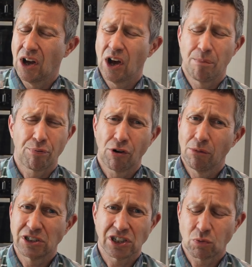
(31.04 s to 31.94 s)
I
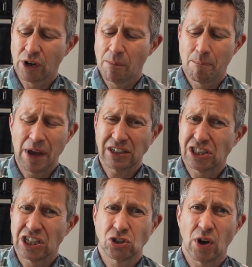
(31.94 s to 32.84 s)
promise it's one of the best
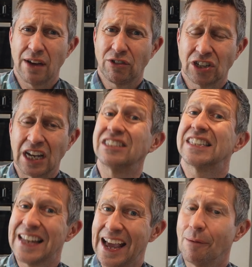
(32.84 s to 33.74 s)
things you'll ever taste.
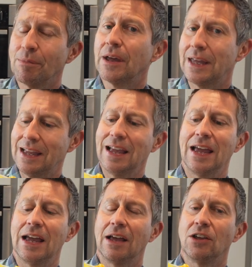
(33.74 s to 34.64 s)
Now,
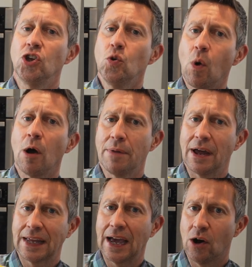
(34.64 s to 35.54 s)
you won't be
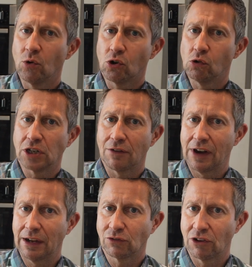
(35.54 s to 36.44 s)
able to get hold of courgette
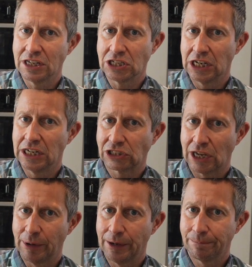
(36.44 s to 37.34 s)
flowers very easily this
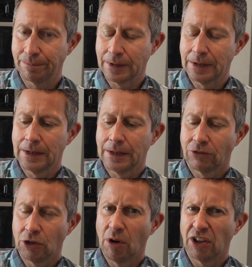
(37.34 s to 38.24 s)
summer.
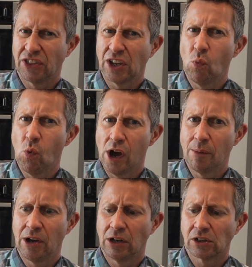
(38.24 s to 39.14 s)
So you might think, why
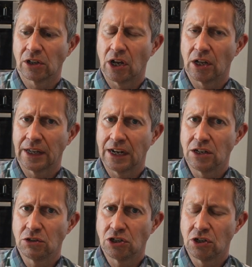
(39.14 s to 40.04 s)
am I getting
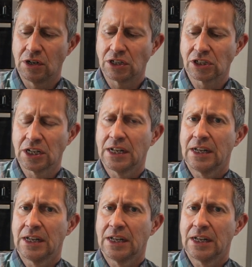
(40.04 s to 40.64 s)
you to do this?